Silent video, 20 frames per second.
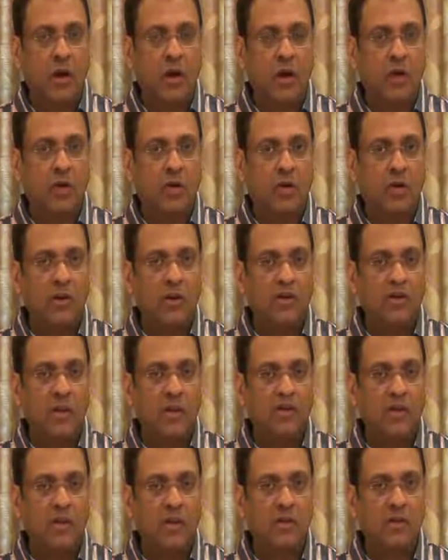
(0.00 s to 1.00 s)
or Lotus
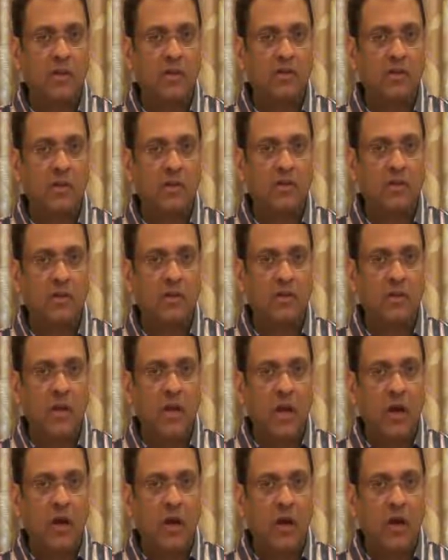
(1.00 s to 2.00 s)
Advisory Services,
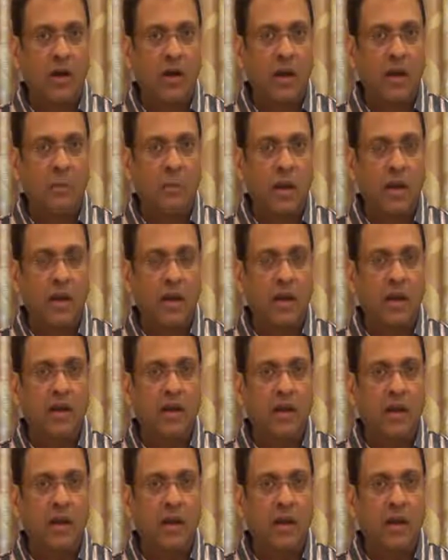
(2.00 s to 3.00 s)
or make an
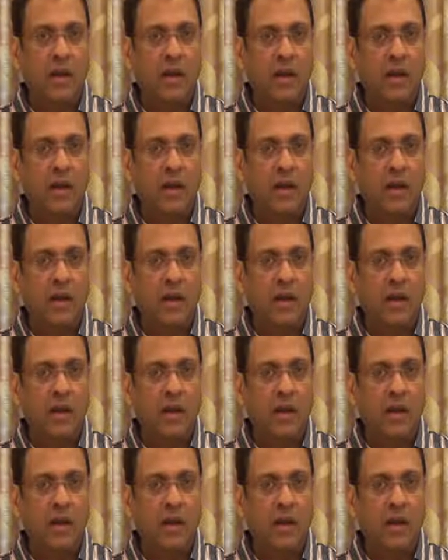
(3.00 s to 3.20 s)
entry